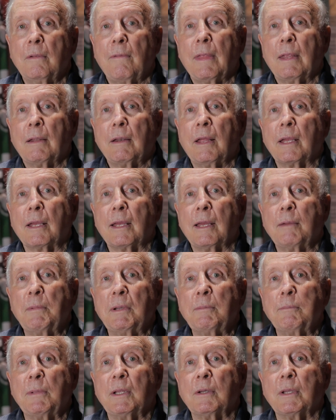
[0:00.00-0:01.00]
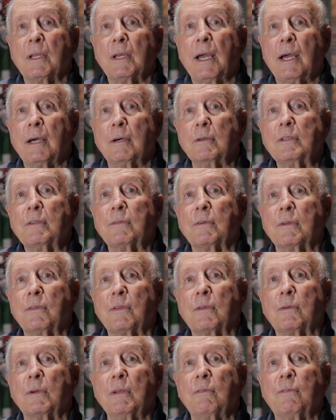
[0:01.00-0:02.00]
Like I've been building a house for
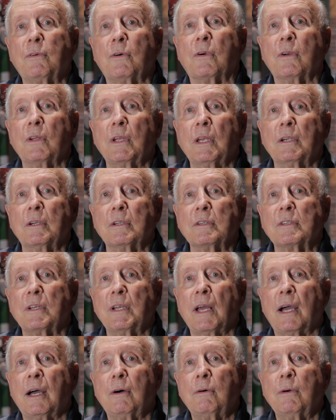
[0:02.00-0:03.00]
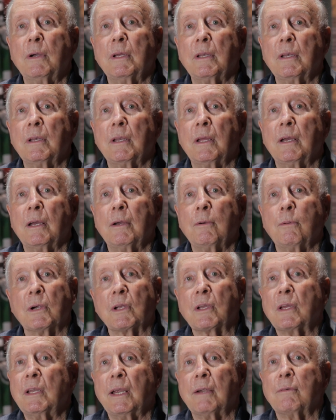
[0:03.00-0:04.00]
3-4 years now, and
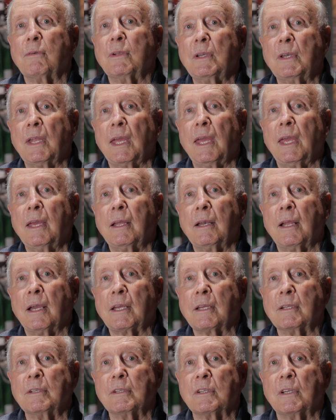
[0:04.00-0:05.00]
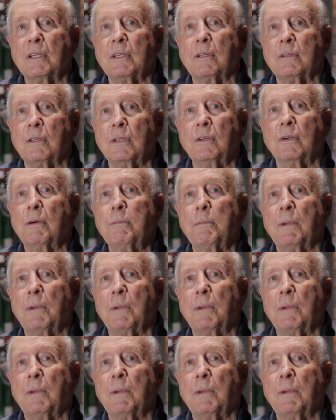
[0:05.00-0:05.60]
working every day, and I can still do it.